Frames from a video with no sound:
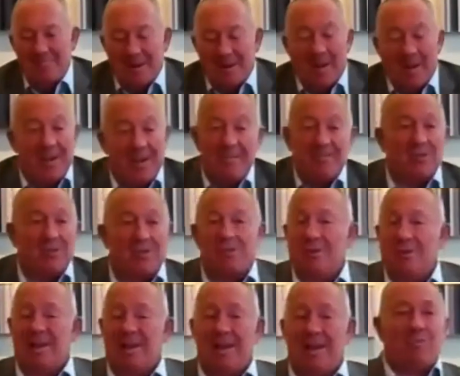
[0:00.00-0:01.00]
But I think you just
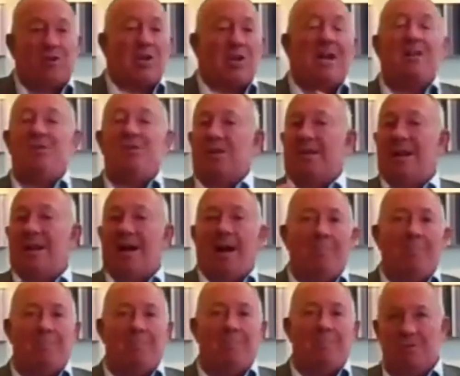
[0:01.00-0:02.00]
got to keep changing it
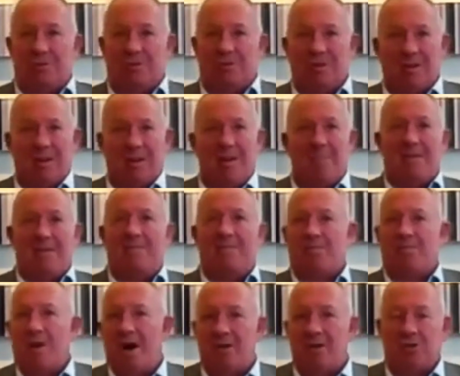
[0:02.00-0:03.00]
up. You just got to keep it
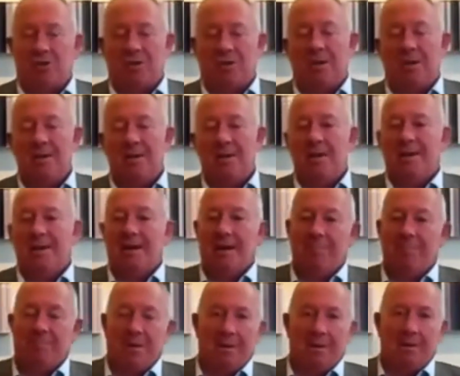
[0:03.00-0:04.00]
fresh.
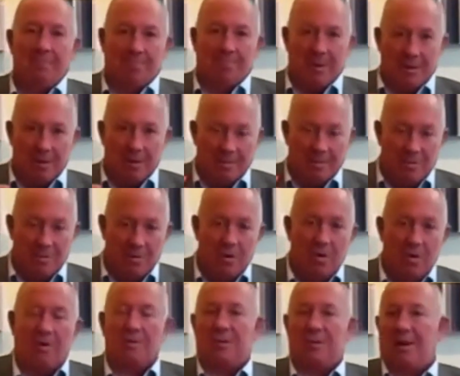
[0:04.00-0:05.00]
But you've
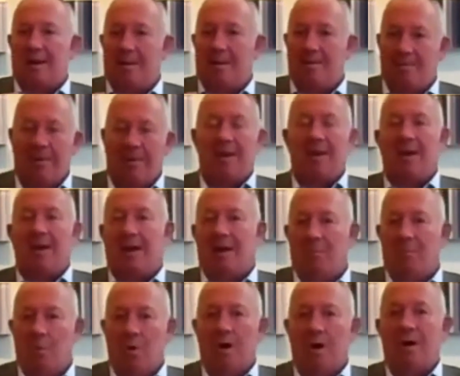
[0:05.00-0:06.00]
got to keep thinking
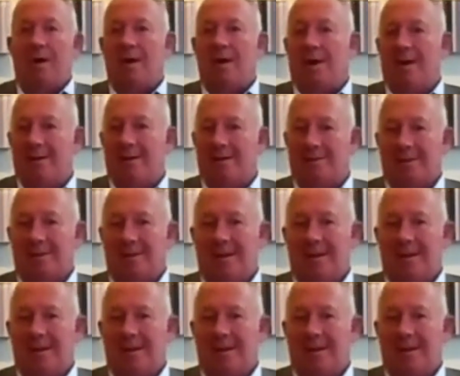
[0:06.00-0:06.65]
and working as a